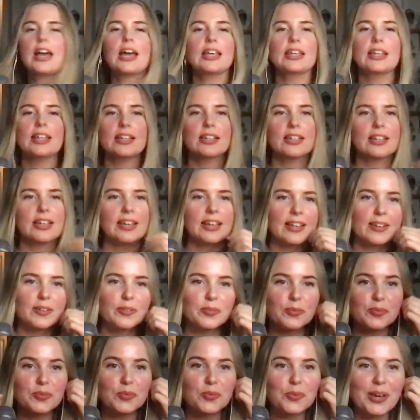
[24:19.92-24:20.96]
I
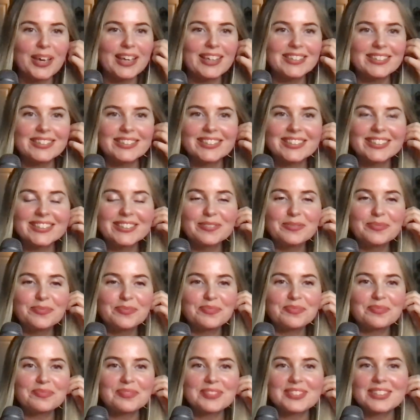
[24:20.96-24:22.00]
can wait
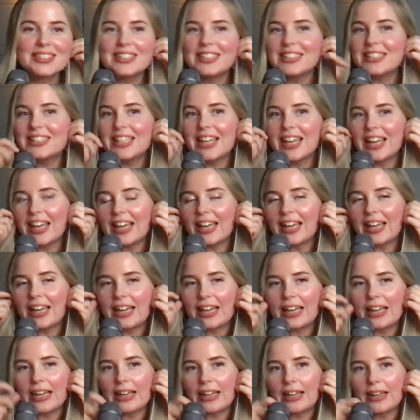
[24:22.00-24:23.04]

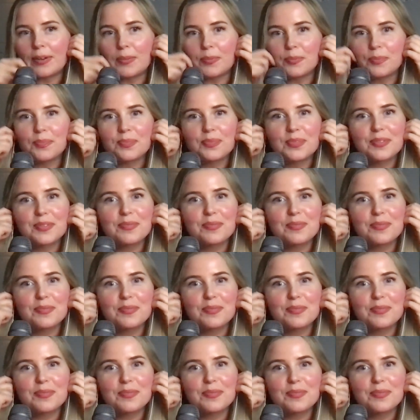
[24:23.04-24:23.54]
20